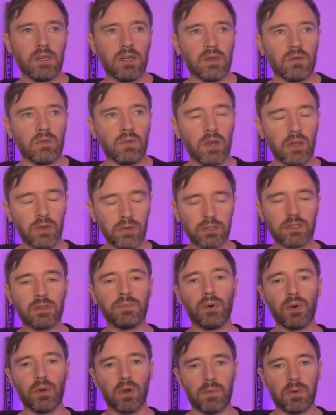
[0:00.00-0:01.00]
we lose the
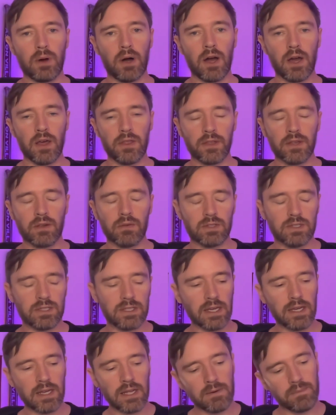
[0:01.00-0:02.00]
ball up high. I think it was
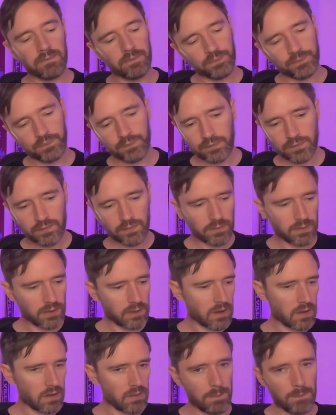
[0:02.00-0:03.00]
Dean.
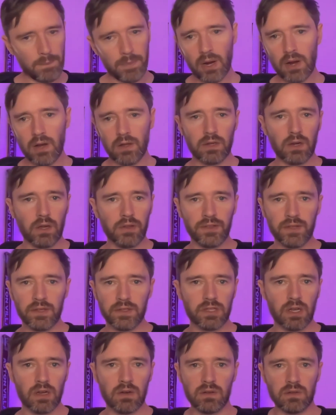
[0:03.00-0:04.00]
But I think
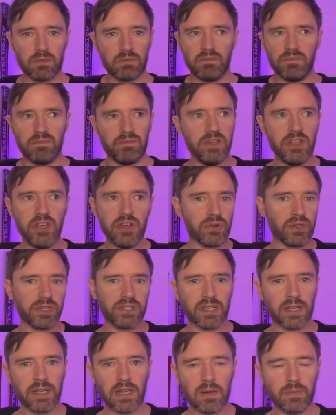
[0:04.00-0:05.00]
it's only Yuri
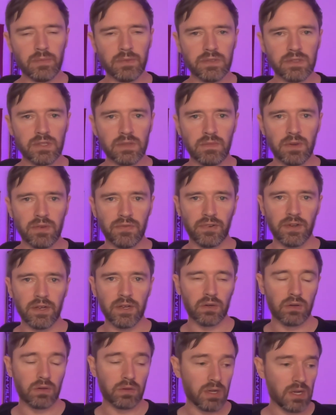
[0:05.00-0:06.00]
Tielemans in
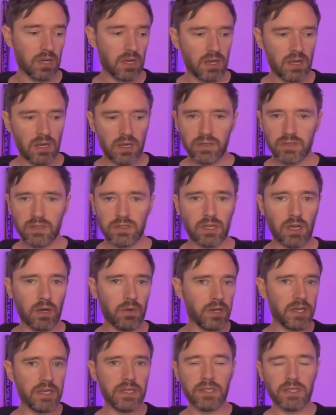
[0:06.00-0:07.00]
midfield. So
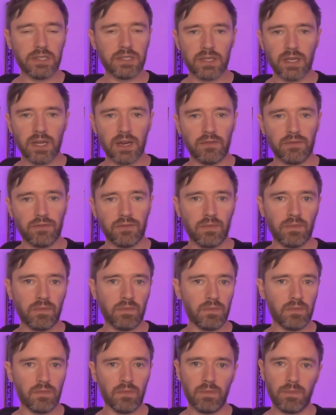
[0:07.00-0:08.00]
easy to get it
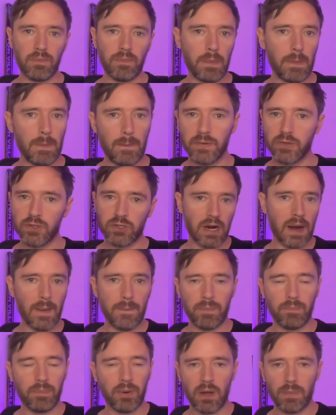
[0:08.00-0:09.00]
from
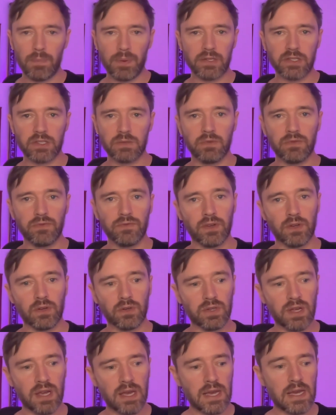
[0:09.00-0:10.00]
bypassing
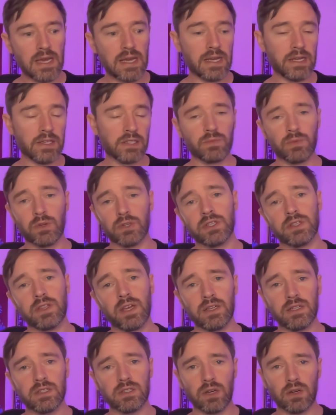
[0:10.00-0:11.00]
midfield into Mucci.
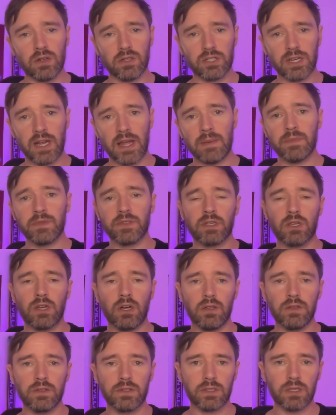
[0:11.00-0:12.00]
Then he's got Chambers and
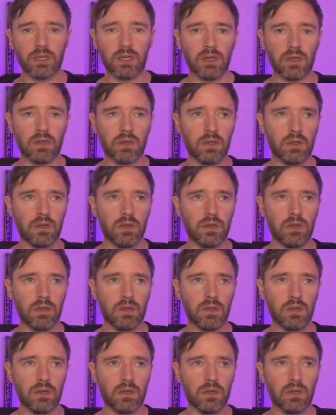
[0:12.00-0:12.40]
Konsa,